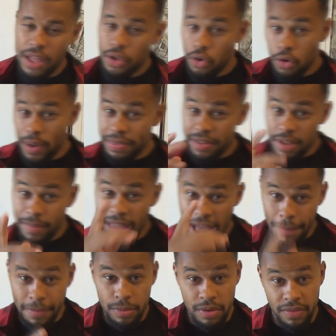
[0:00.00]
And you're always going to be
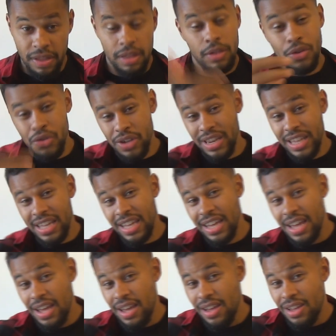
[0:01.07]
happy with it.
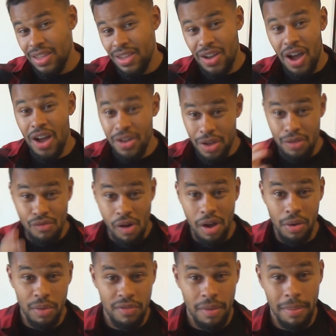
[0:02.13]
Usually, you can't go
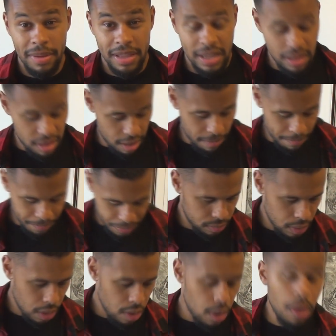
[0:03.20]
wrong with a Bonita.
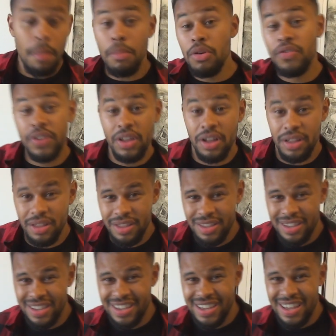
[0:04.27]
Moving on,
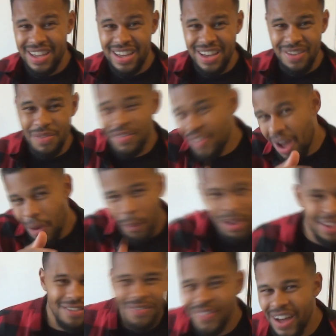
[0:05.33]
we've got
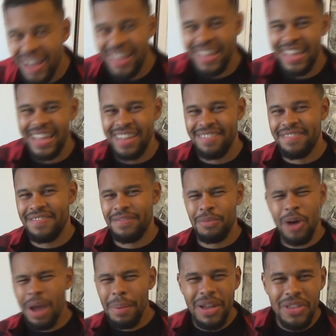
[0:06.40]
one of my,
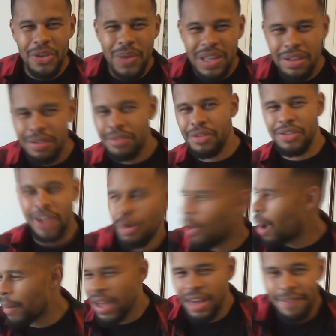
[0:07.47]
why am I doing this all the time?
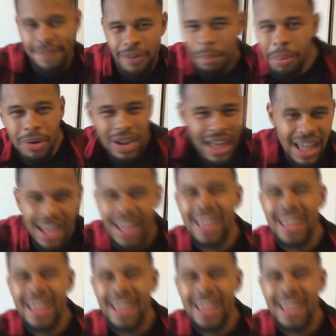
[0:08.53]
What am I, a footballer?